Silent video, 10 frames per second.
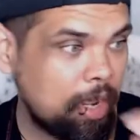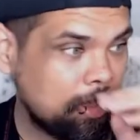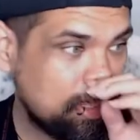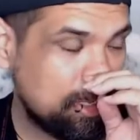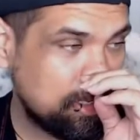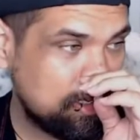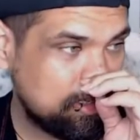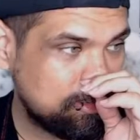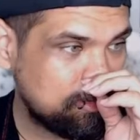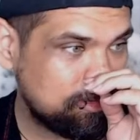Like
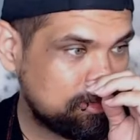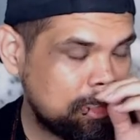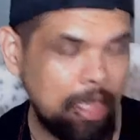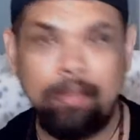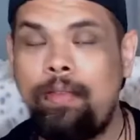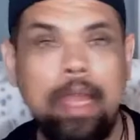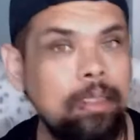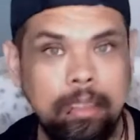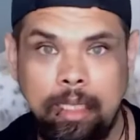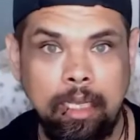
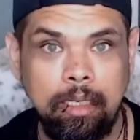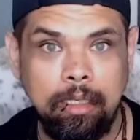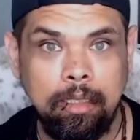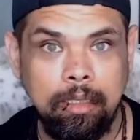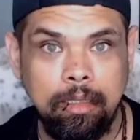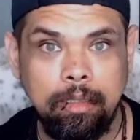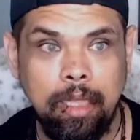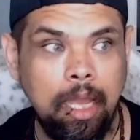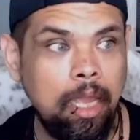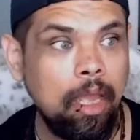invested.
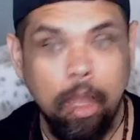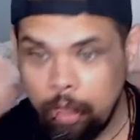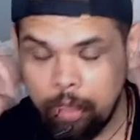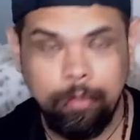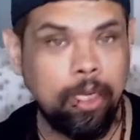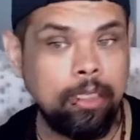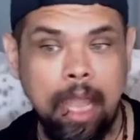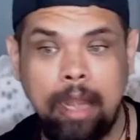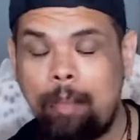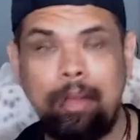Like hoops are
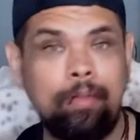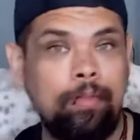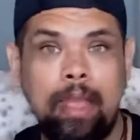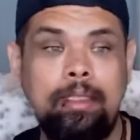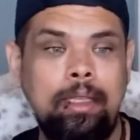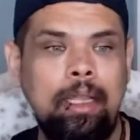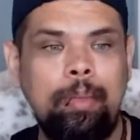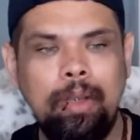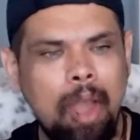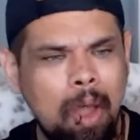down and I'm invested. But
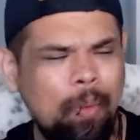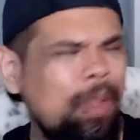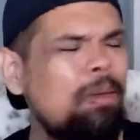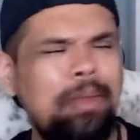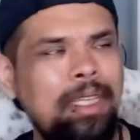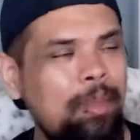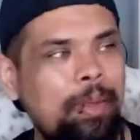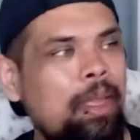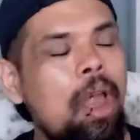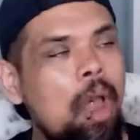no, we don't need to
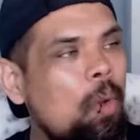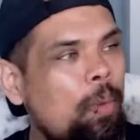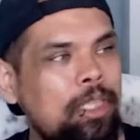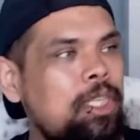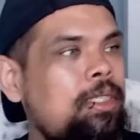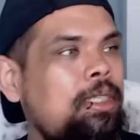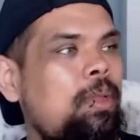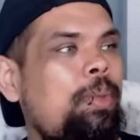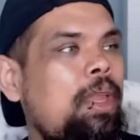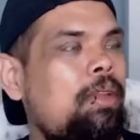be. We just need to
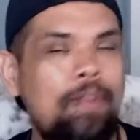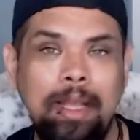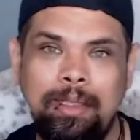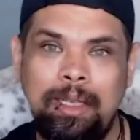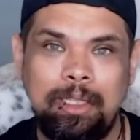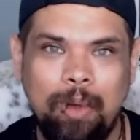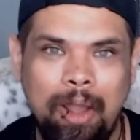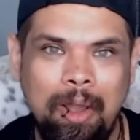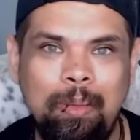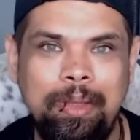be invested into our
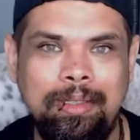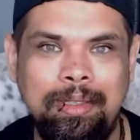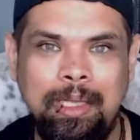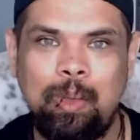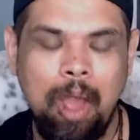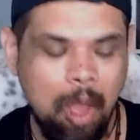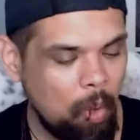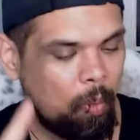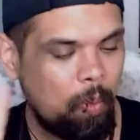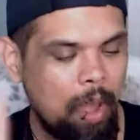own business.
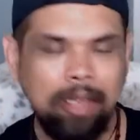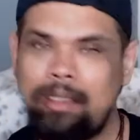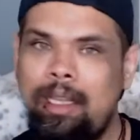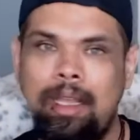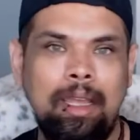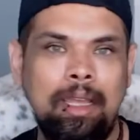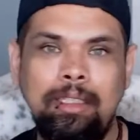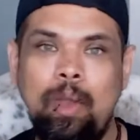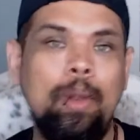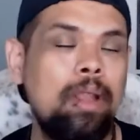What is
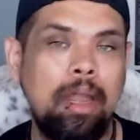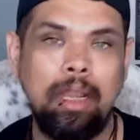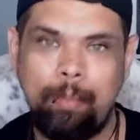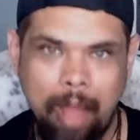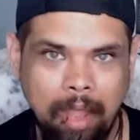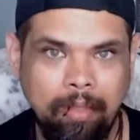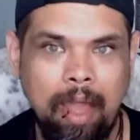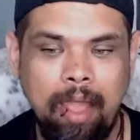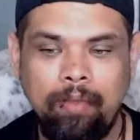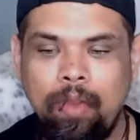going on in my
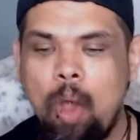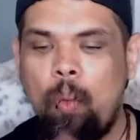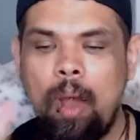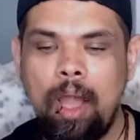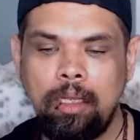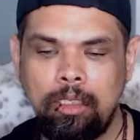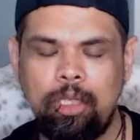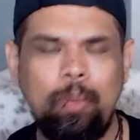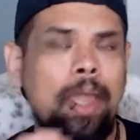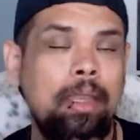life? What
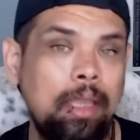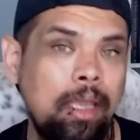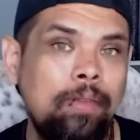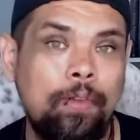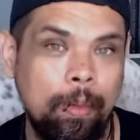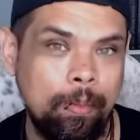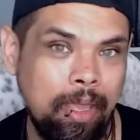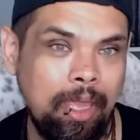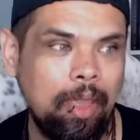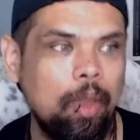do I need for
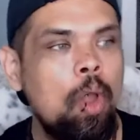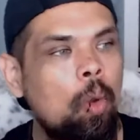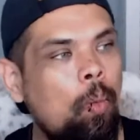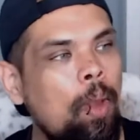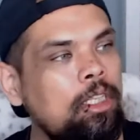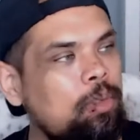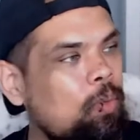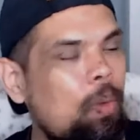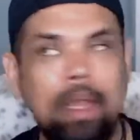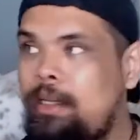me? What
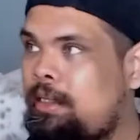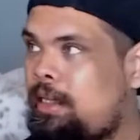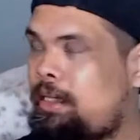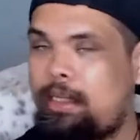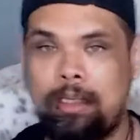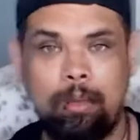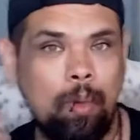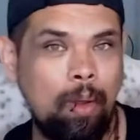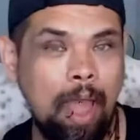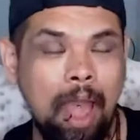is this?
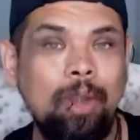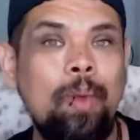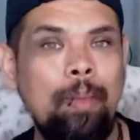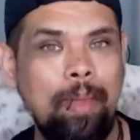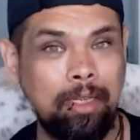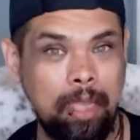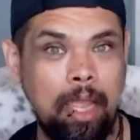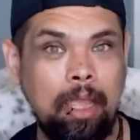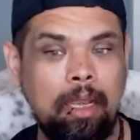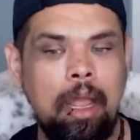How do I
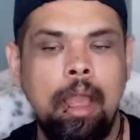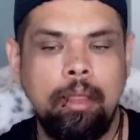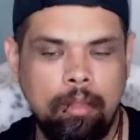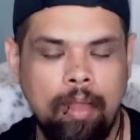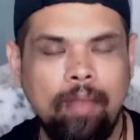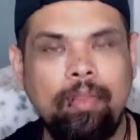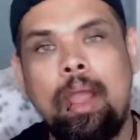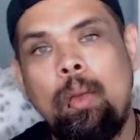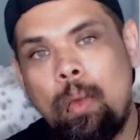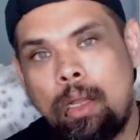maintain the life that I
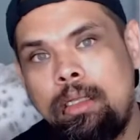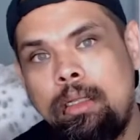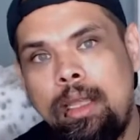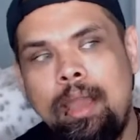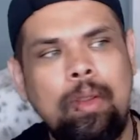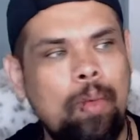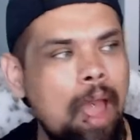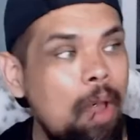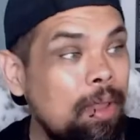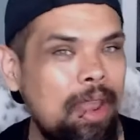want to live? And how
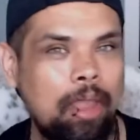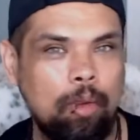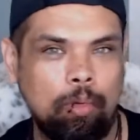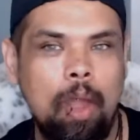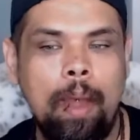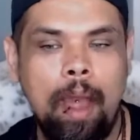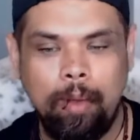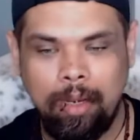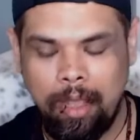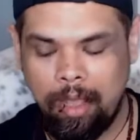can I grow? How
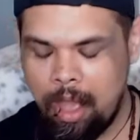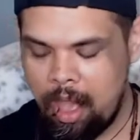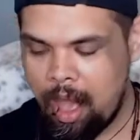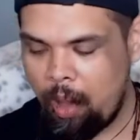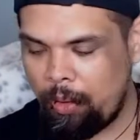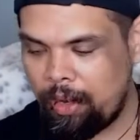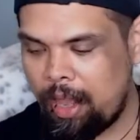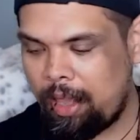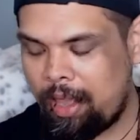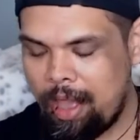can I
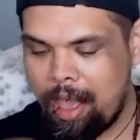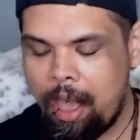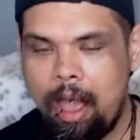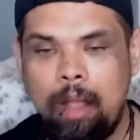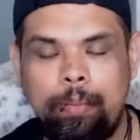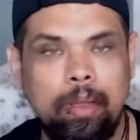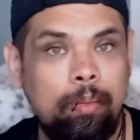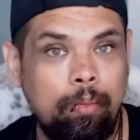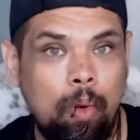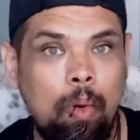help
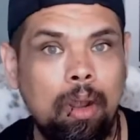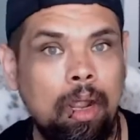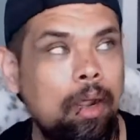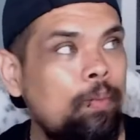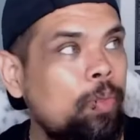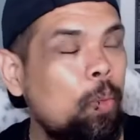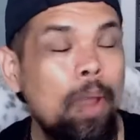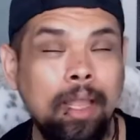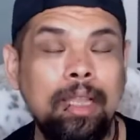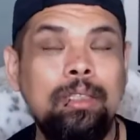more? What
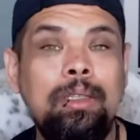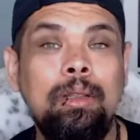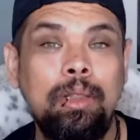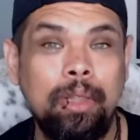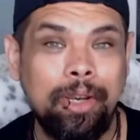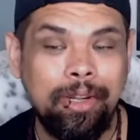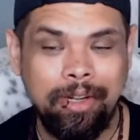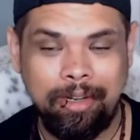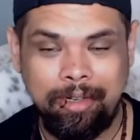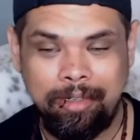can I do to
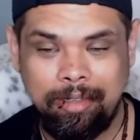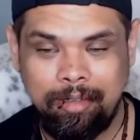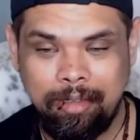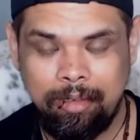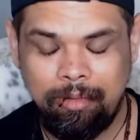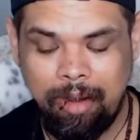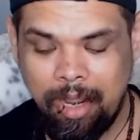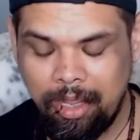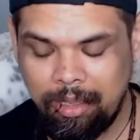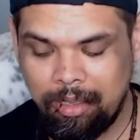learn?
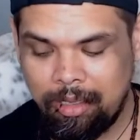Right?